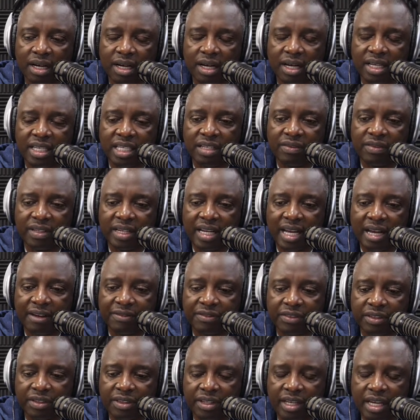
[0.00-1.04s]
even
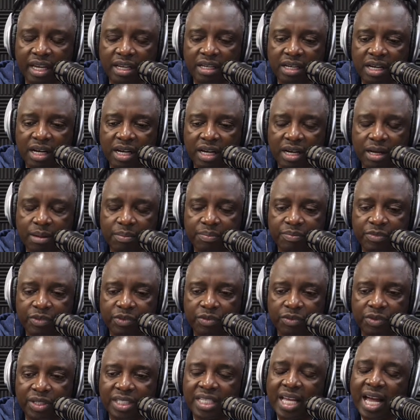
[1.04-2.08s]
after they
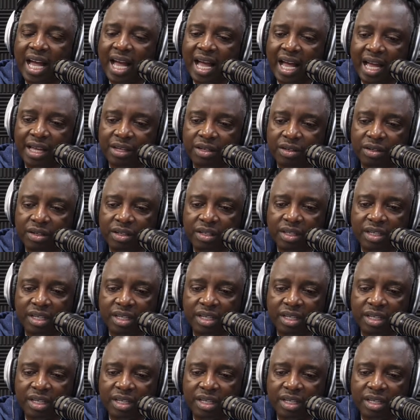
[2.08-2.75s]
retire,